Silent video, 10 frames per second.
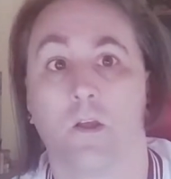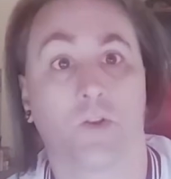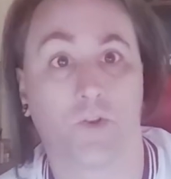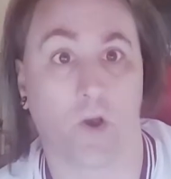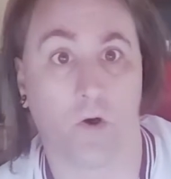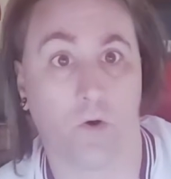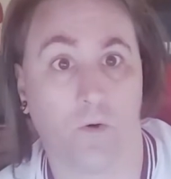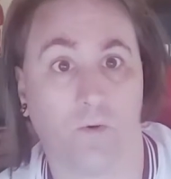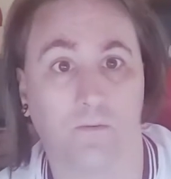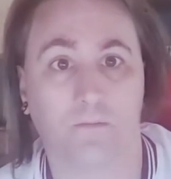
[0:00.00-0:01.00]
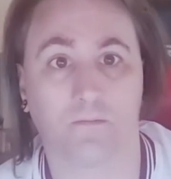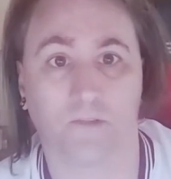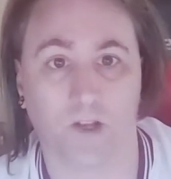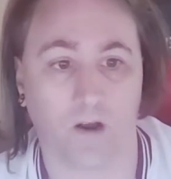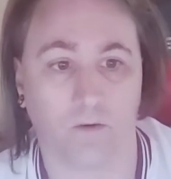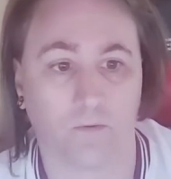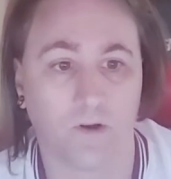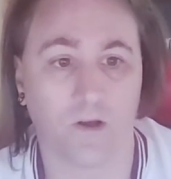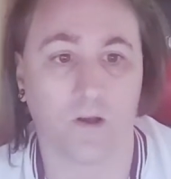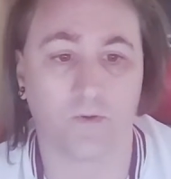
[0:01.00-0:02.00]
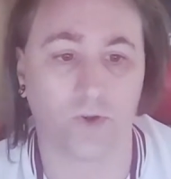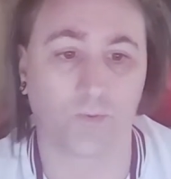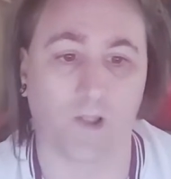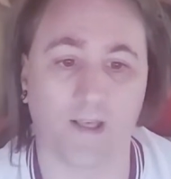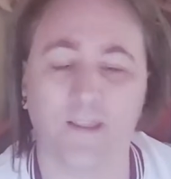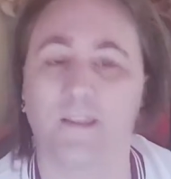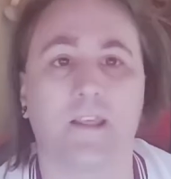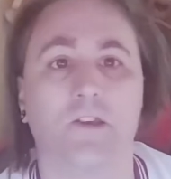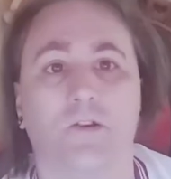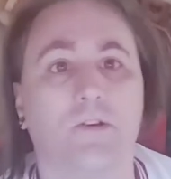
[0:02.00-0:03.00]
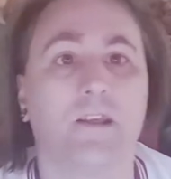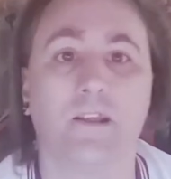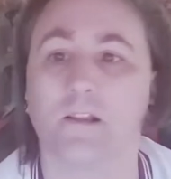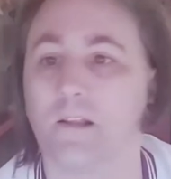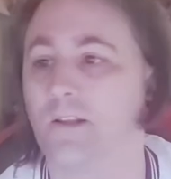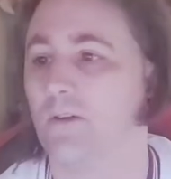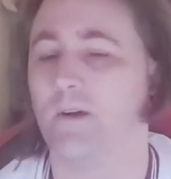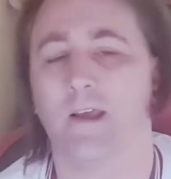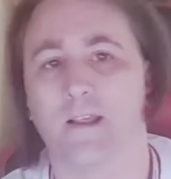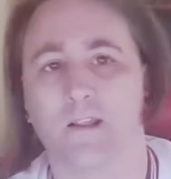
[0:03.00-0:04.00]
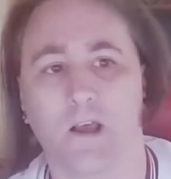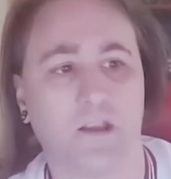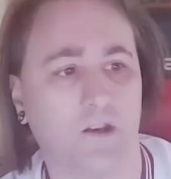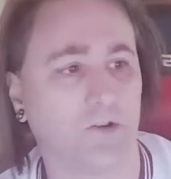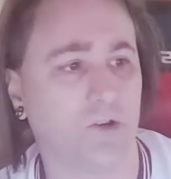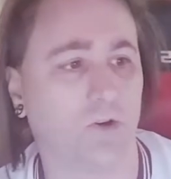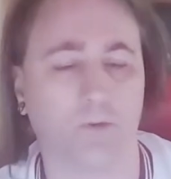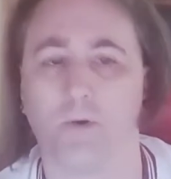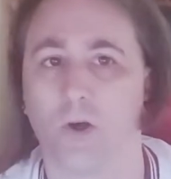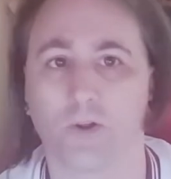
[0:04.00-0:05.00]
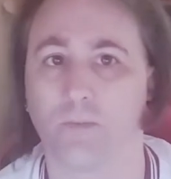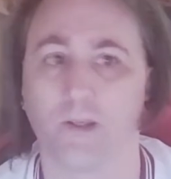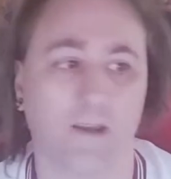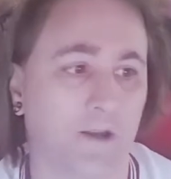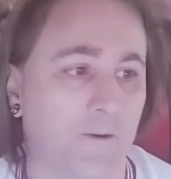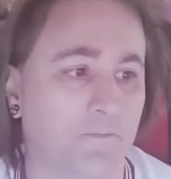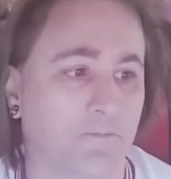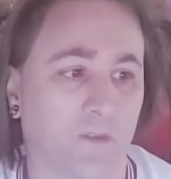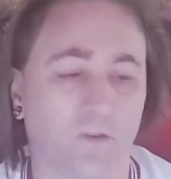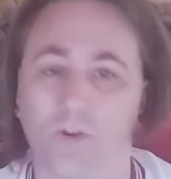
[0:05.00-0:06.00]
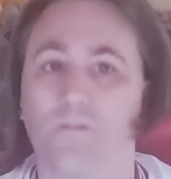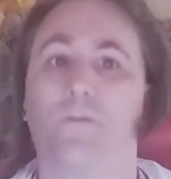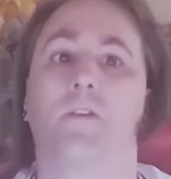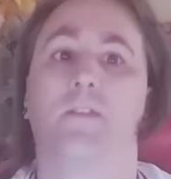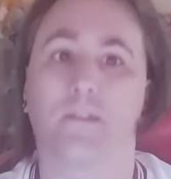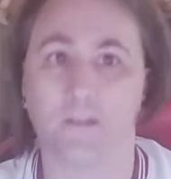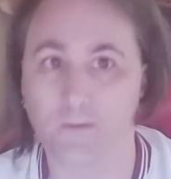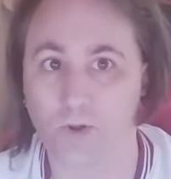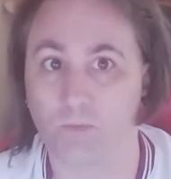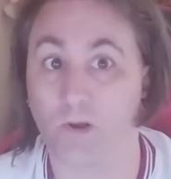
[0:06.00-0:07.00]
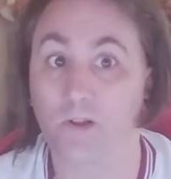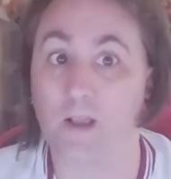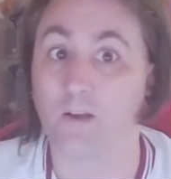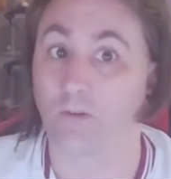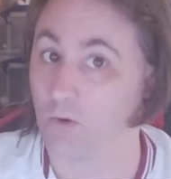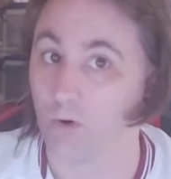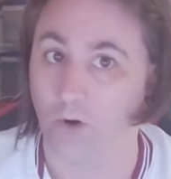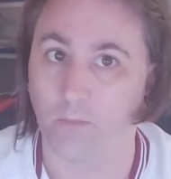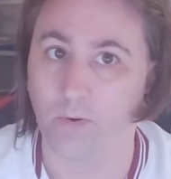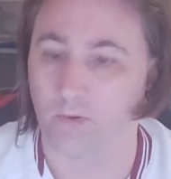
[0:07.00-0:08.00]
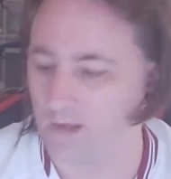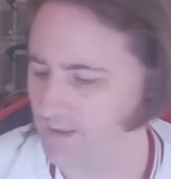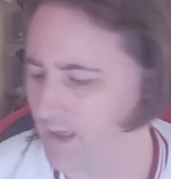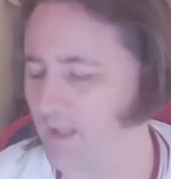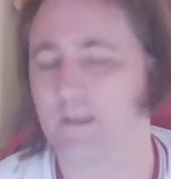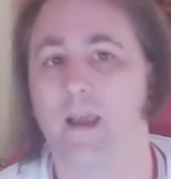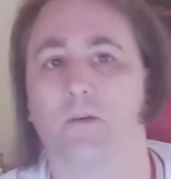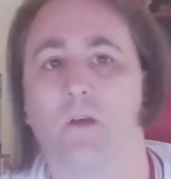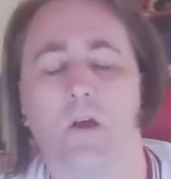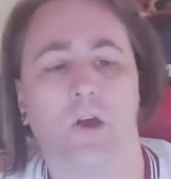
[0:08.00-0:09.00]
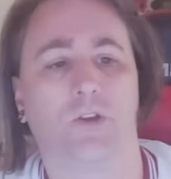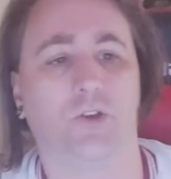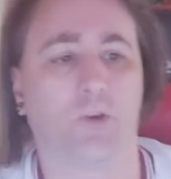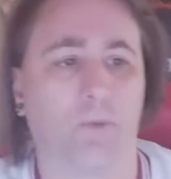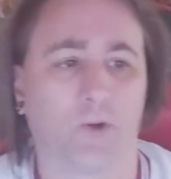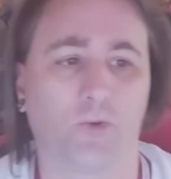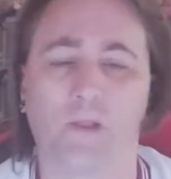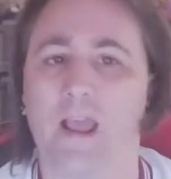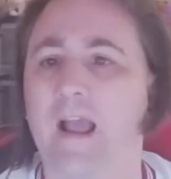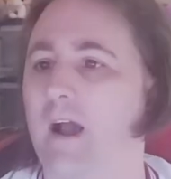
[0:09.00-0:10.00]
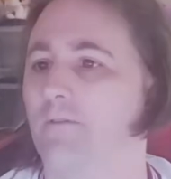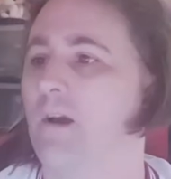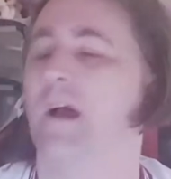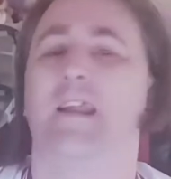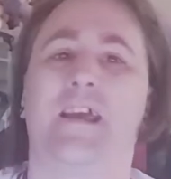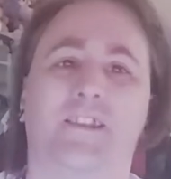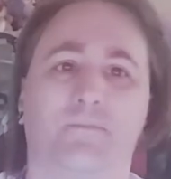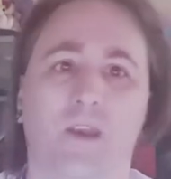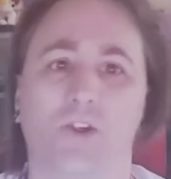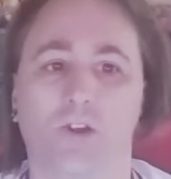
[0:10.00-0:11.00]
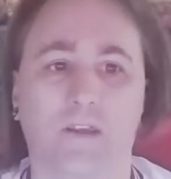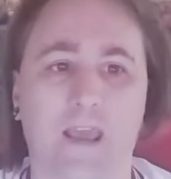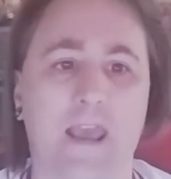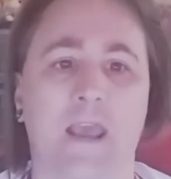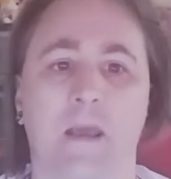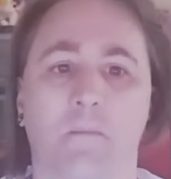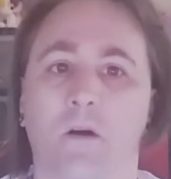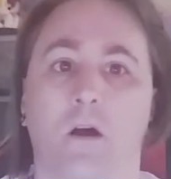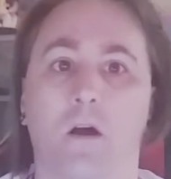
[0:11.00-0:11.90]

So, you know, there's places that you could easily do It's like, you know, you could possibly, just for instance, just because I grew up in that town, you could possibly have an exhibition game